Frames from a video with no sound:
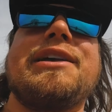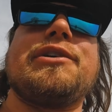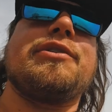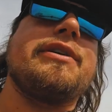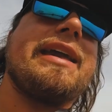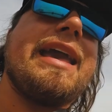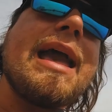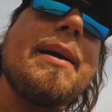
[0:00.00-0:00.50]
at. You
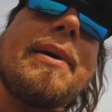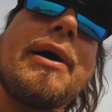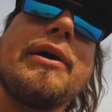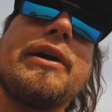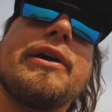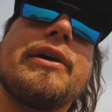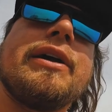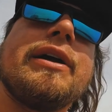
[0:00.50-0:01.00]
can camp out
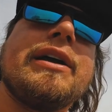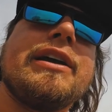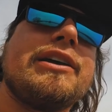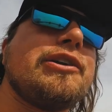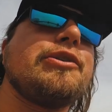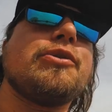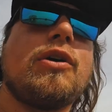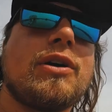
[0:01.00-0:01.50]
here. You
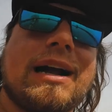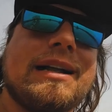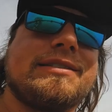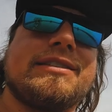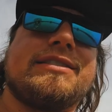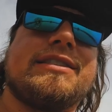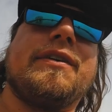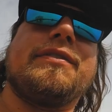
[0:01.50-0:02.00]
can do all
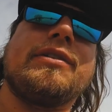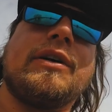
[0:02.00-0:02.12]
kinds of stuff.